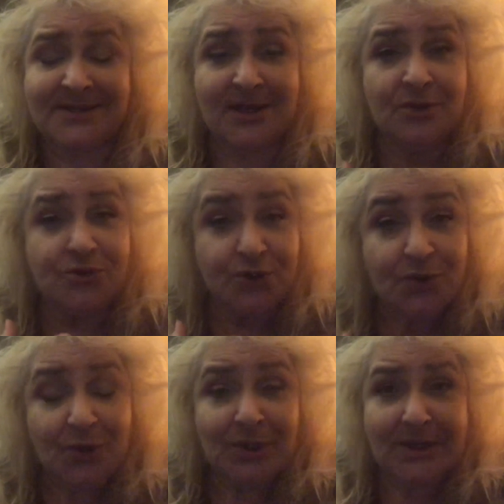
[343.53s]
that you
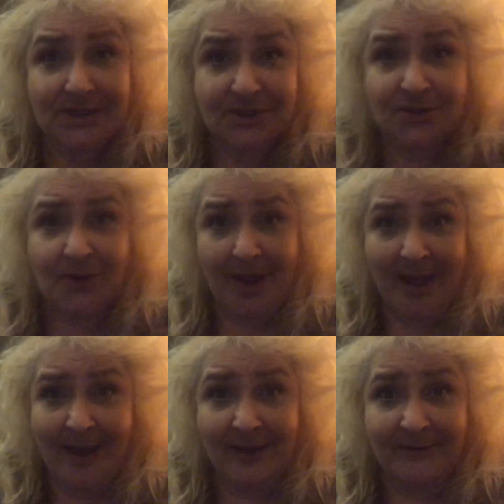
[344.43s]
truly do
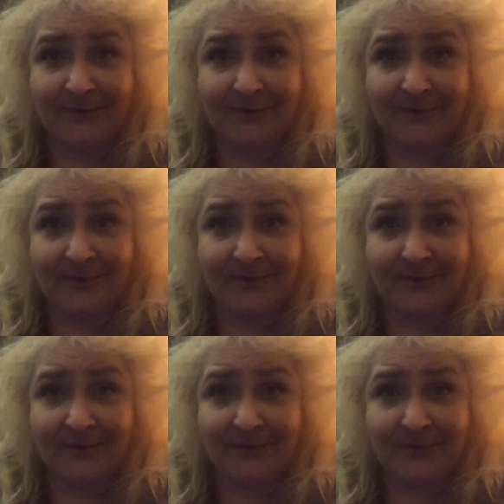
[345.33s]
have.